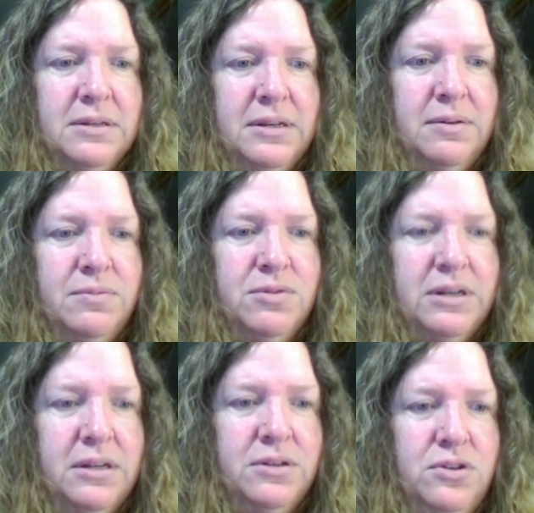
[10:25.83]
Oops,
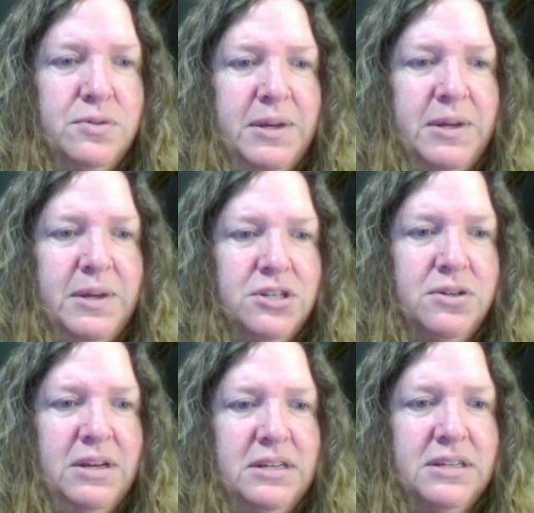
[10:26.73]
now I'm trying to use
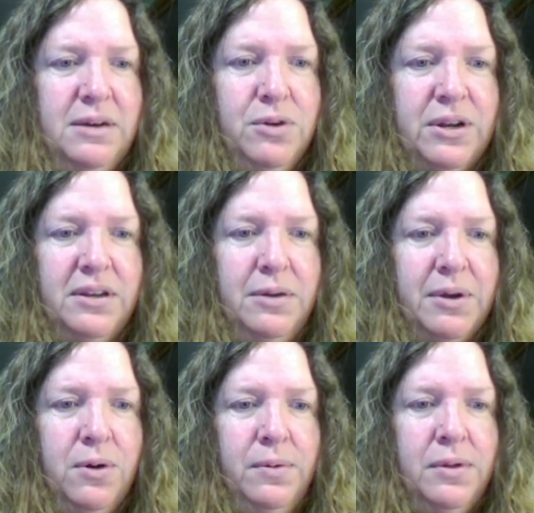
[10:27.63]
my touchscreen. It's not
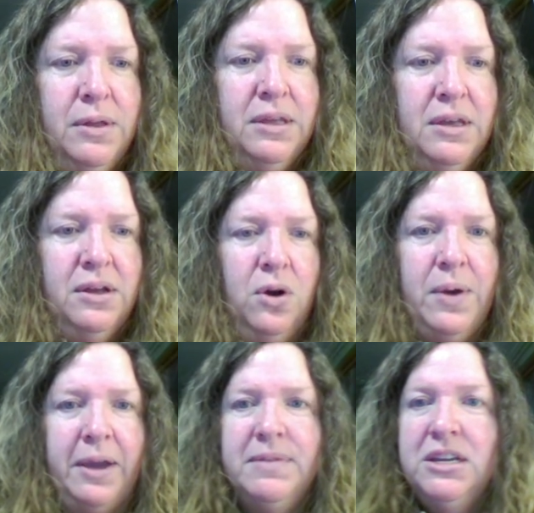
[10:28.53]
working. There we go.
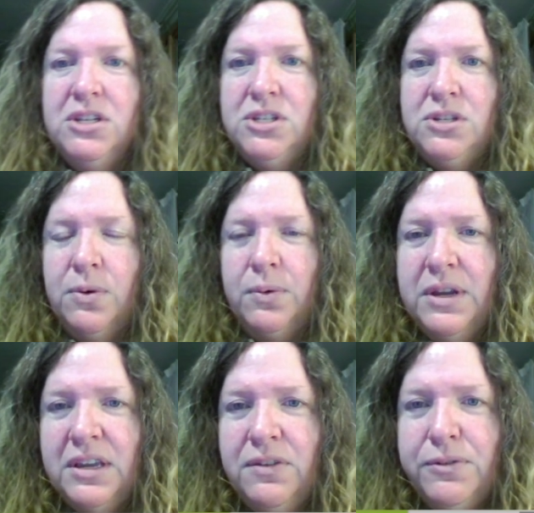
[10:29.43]
Okay,
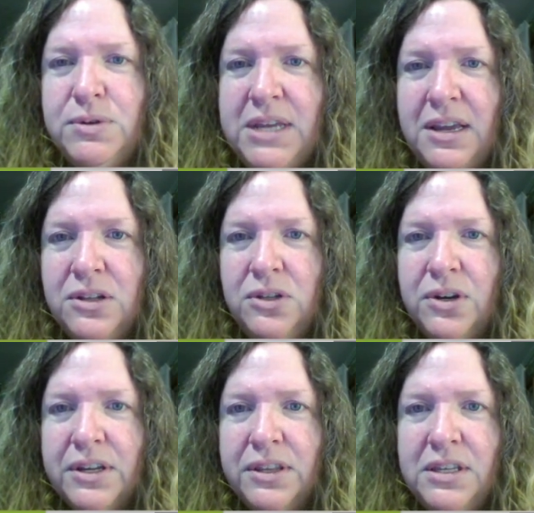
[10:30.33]
so if you
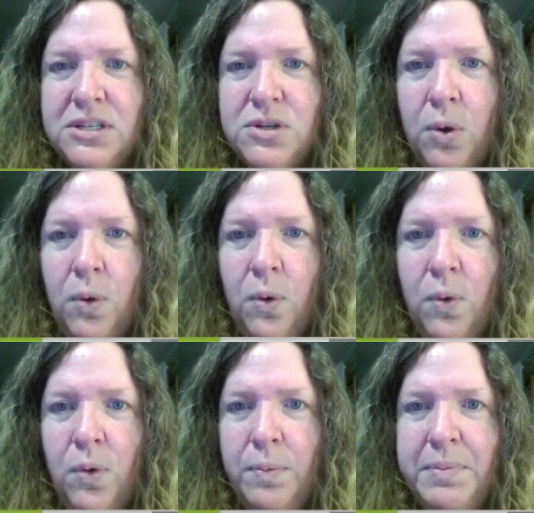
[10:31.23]
take a look, this
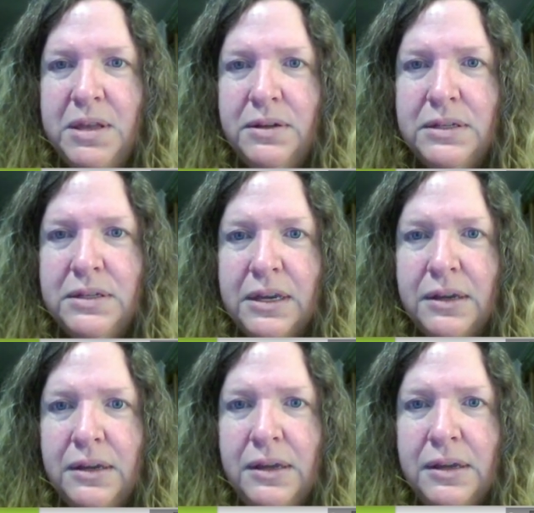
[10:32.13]
whole
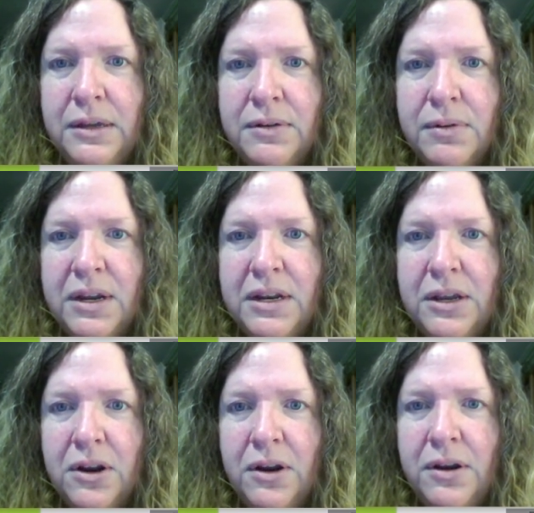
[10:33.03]
building
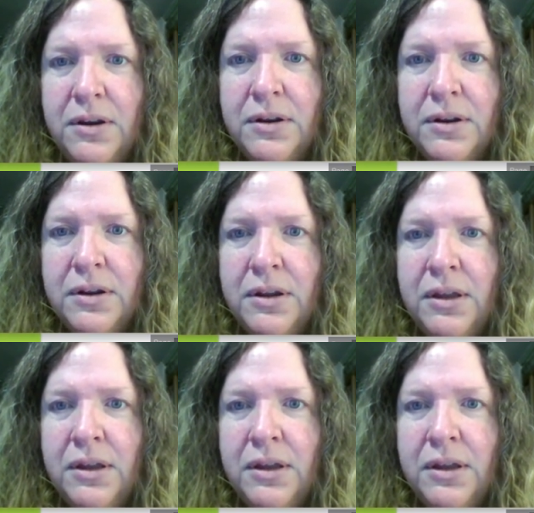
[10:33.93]
right here